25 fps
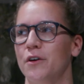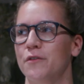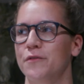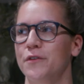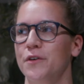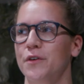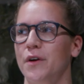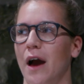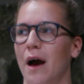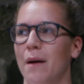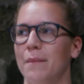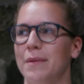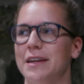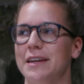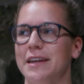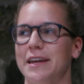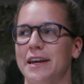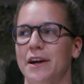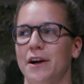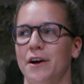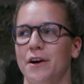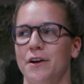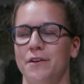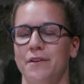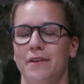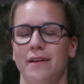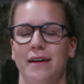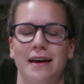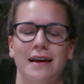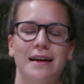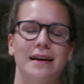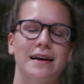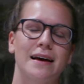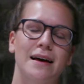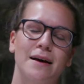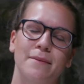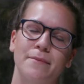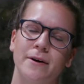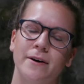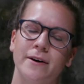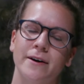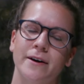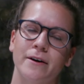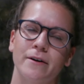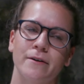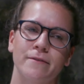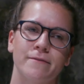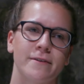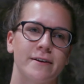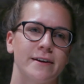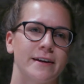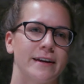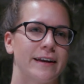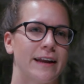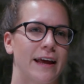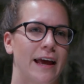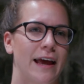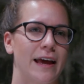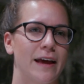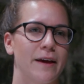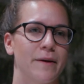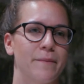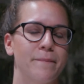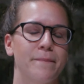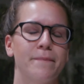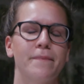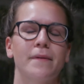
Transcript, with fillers: if you come in here and you're like, I'm hungover today,